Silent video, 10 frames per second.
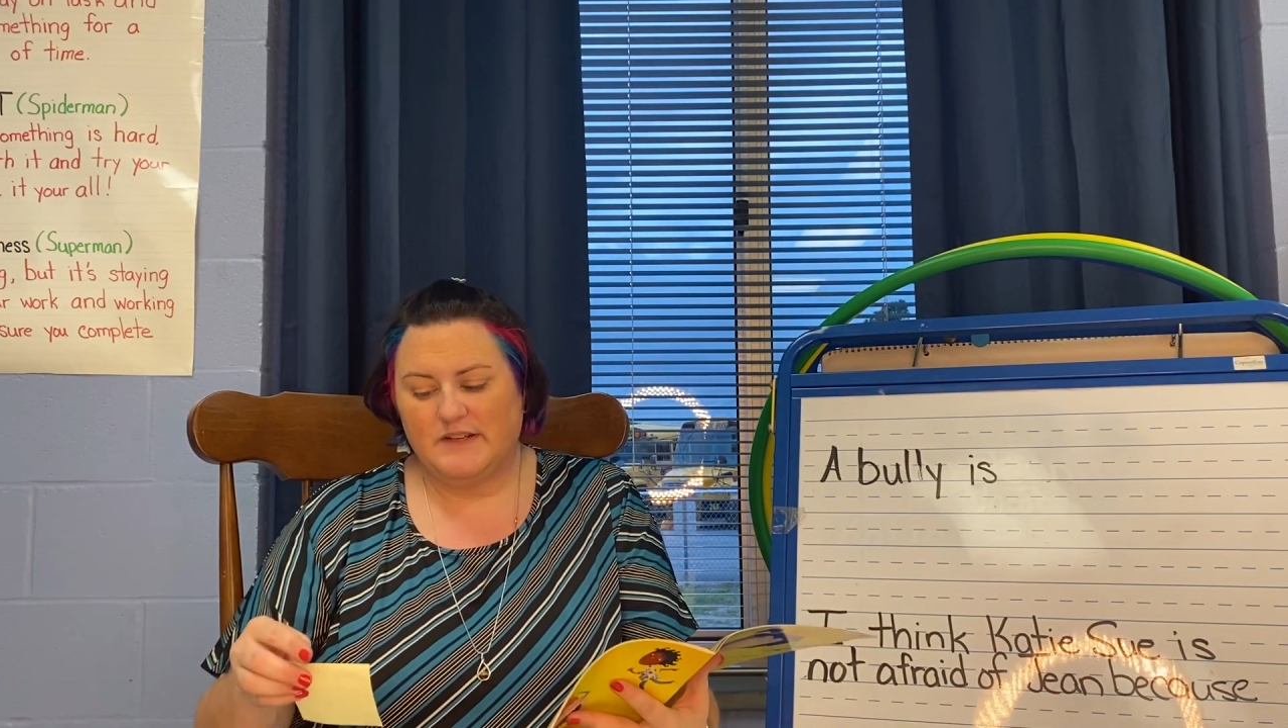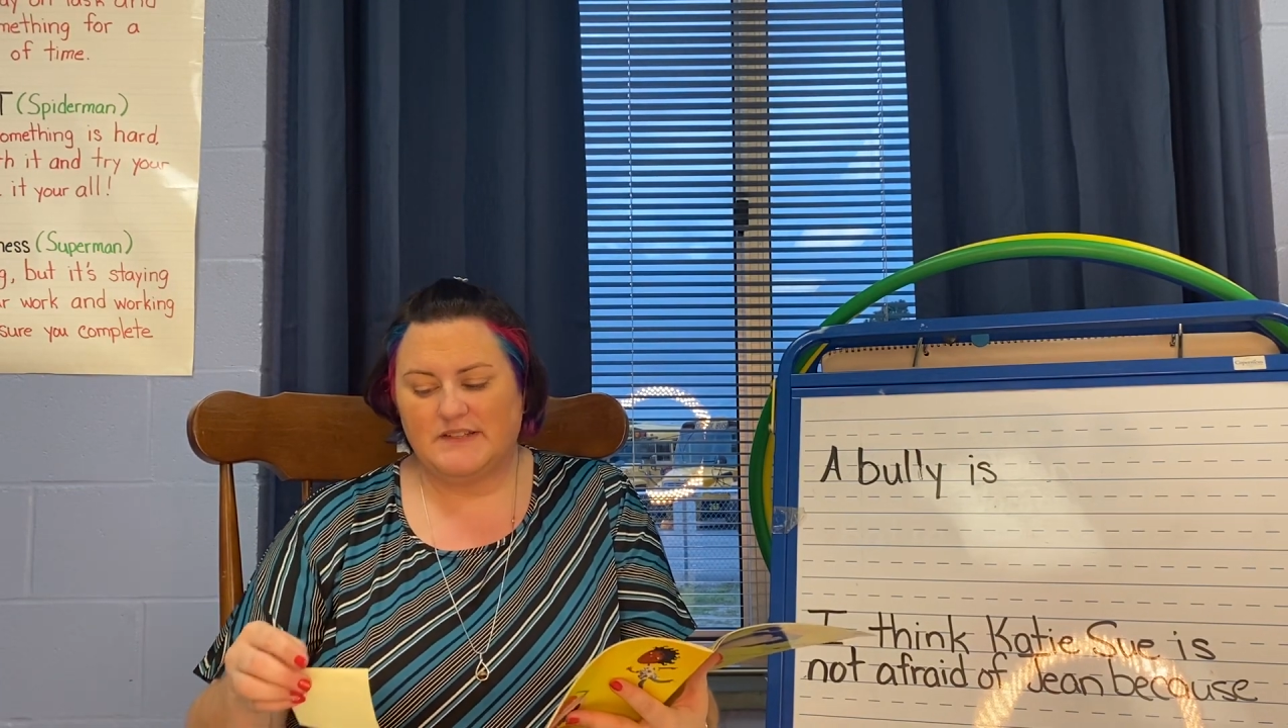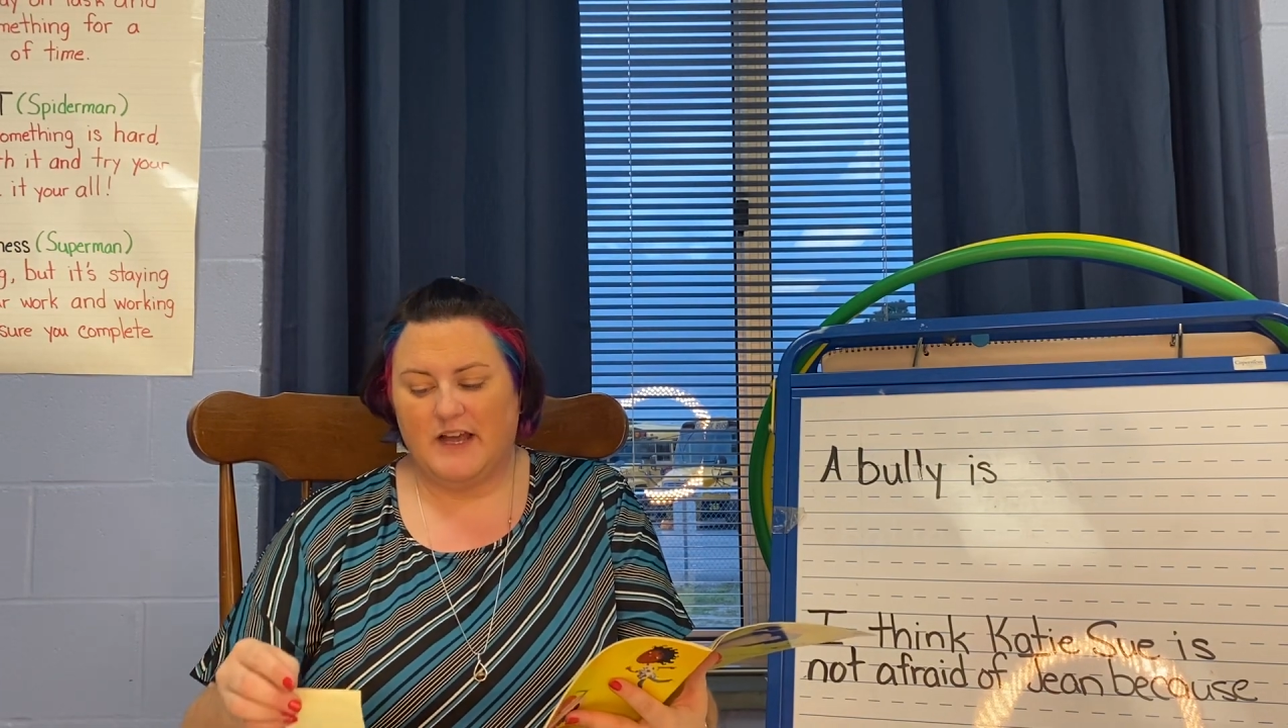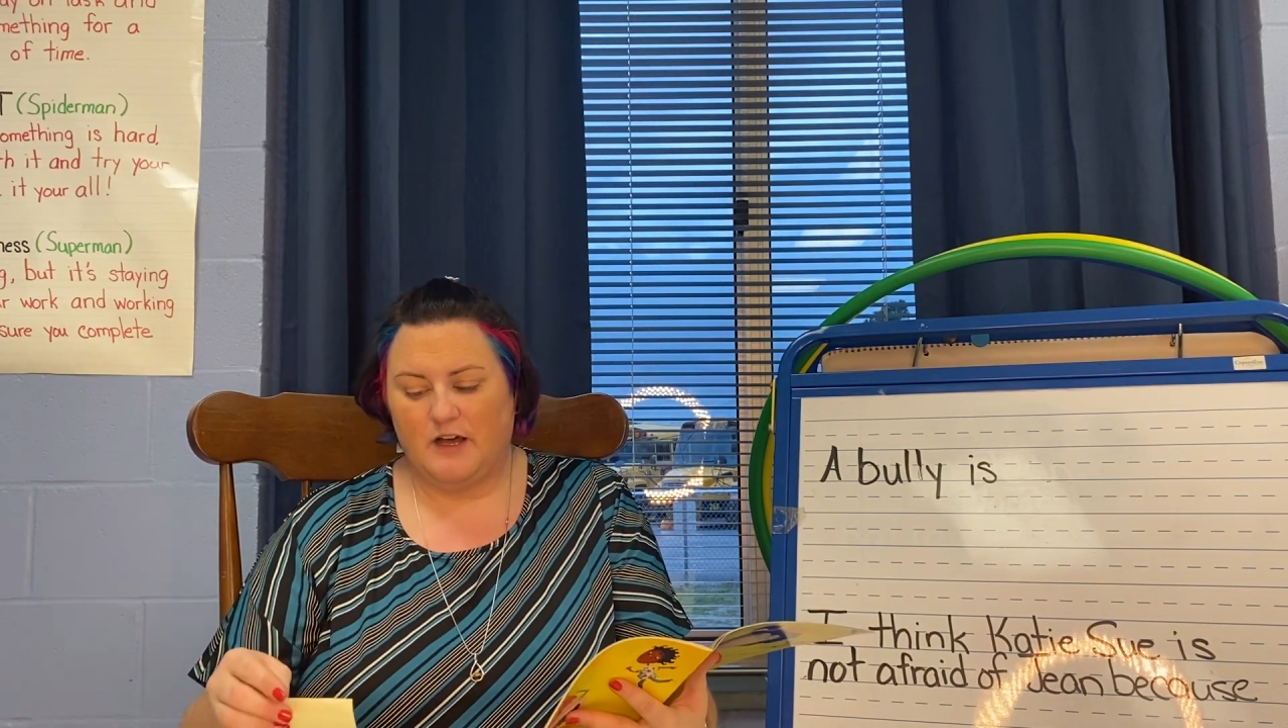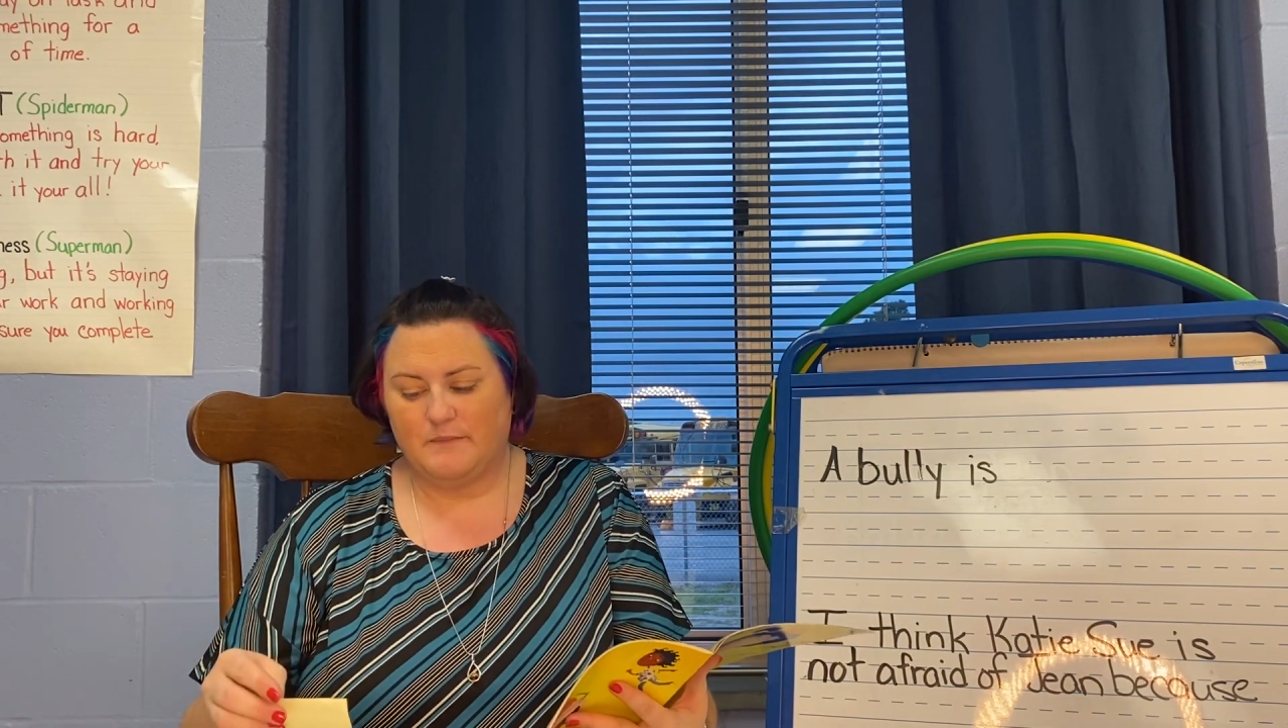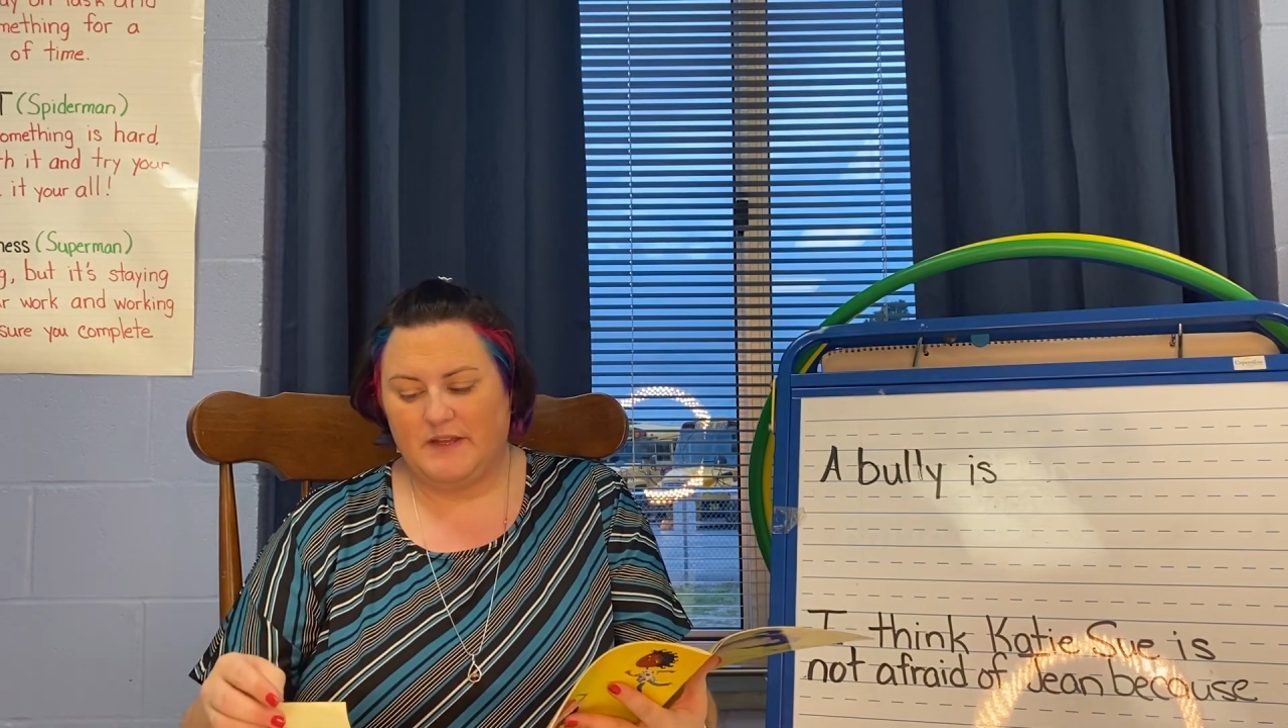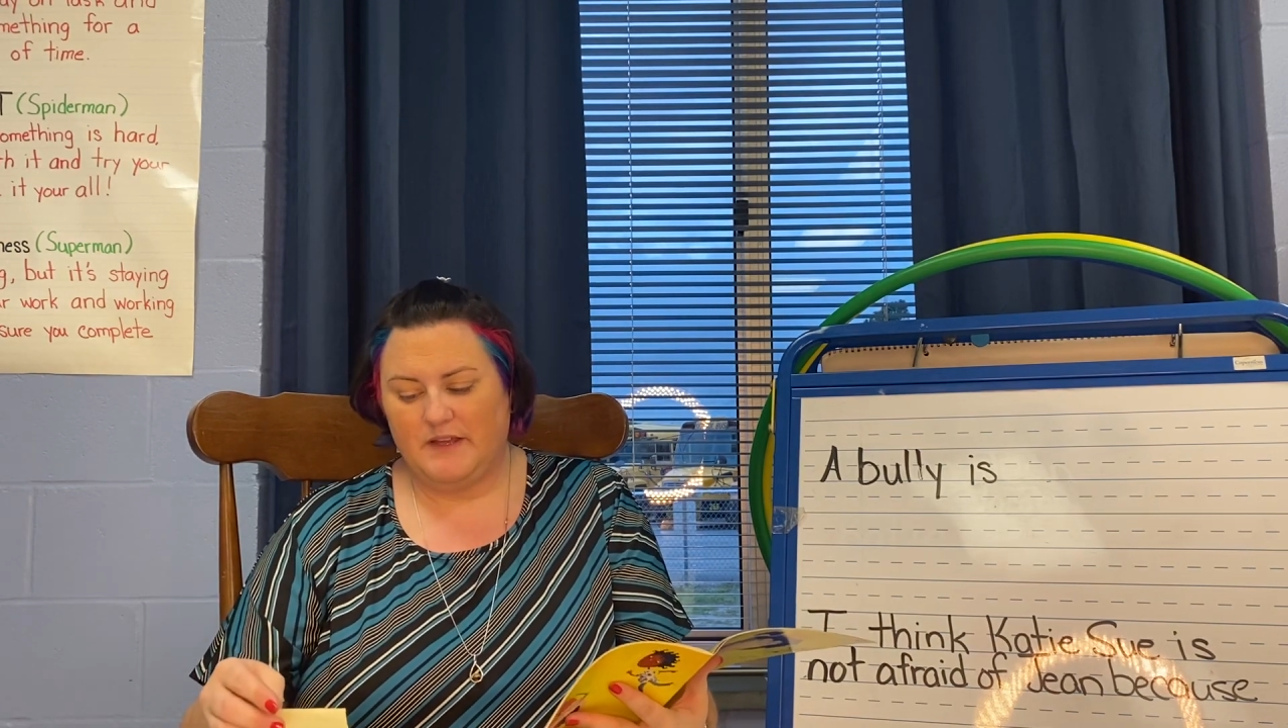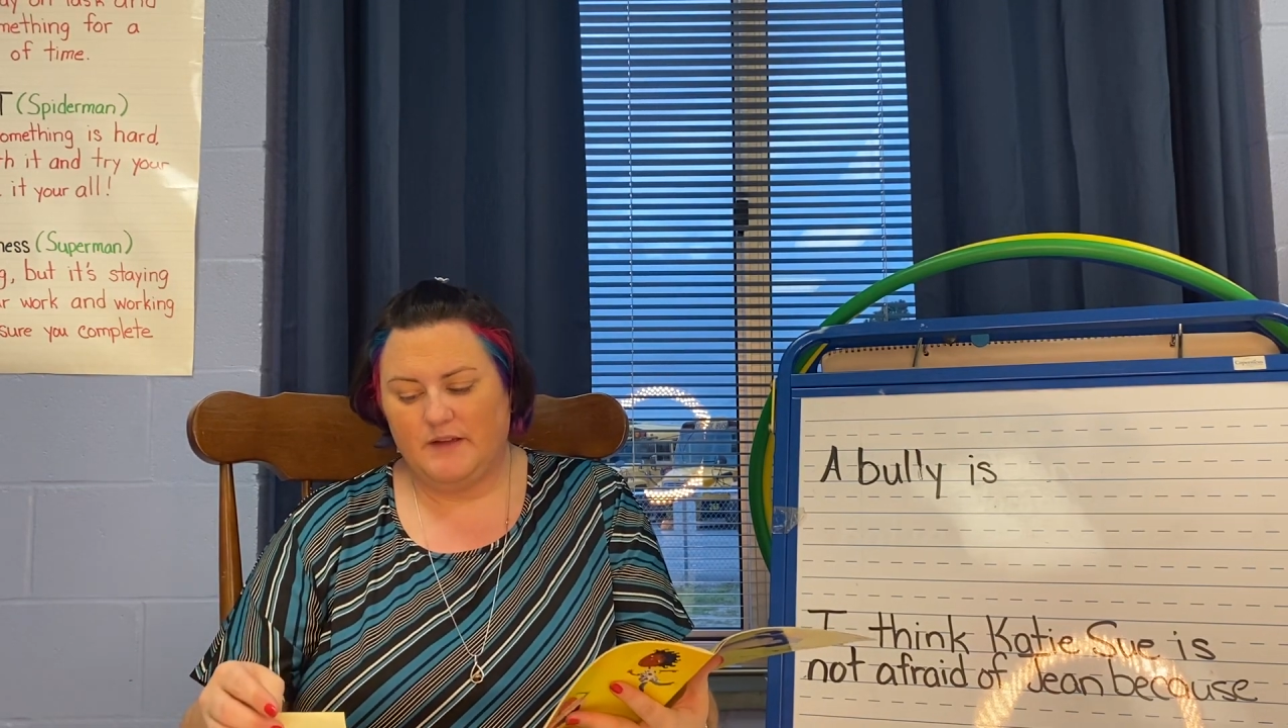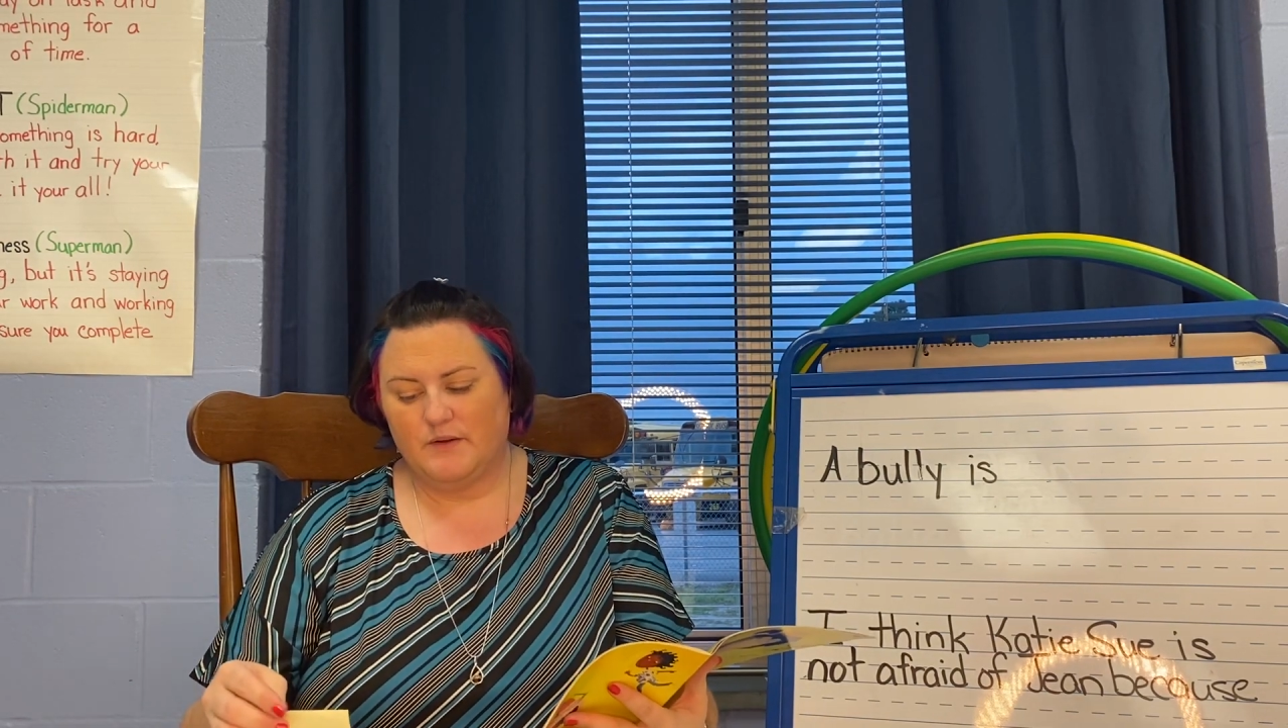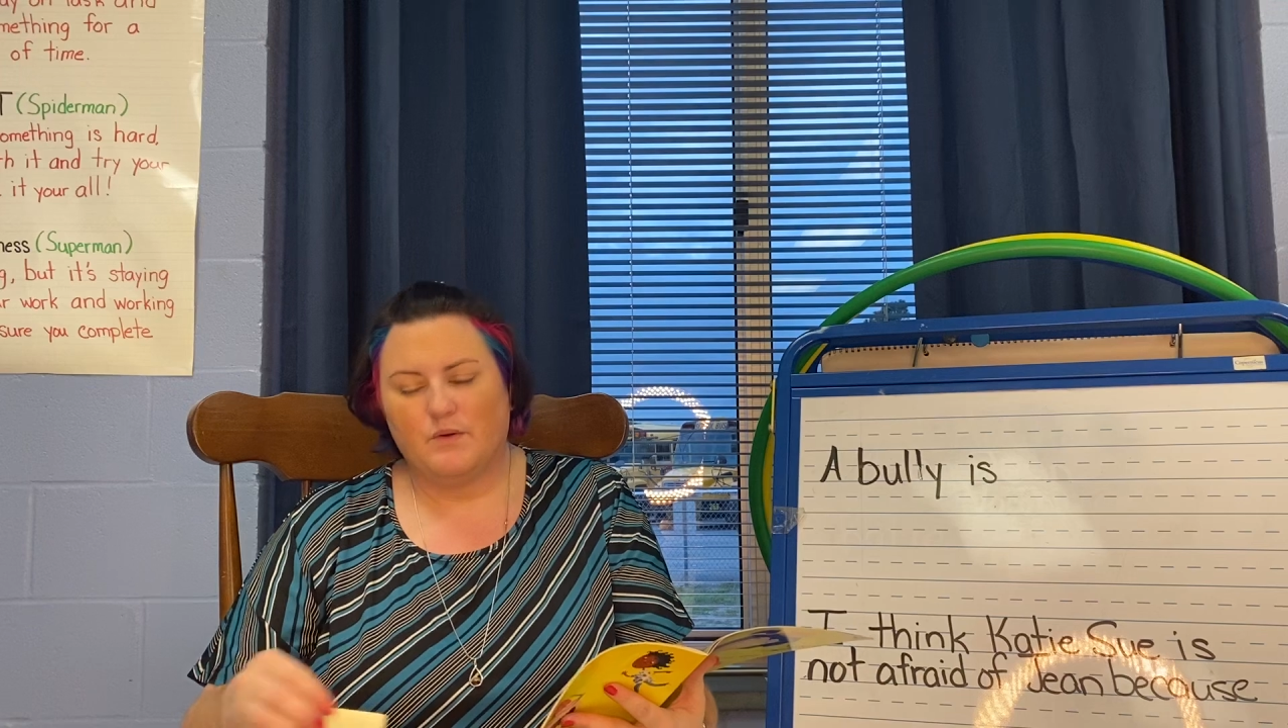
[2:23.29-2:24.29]
to tell
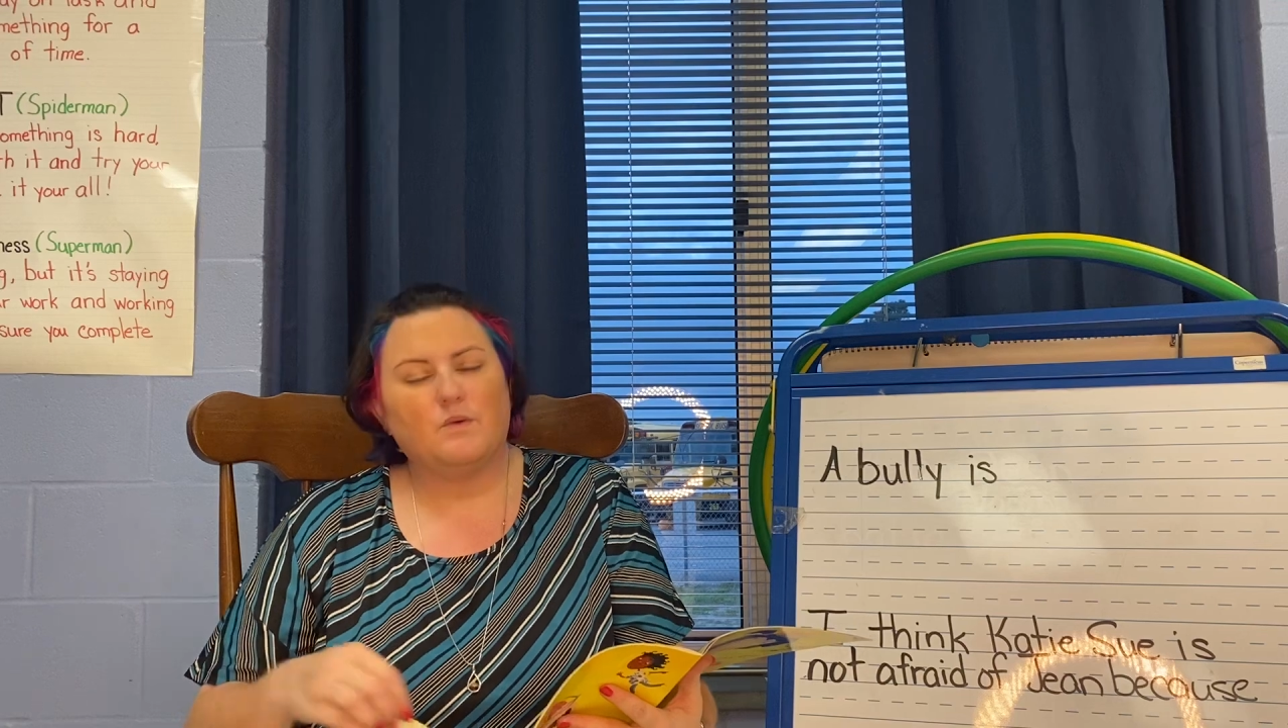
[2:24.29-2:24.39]
me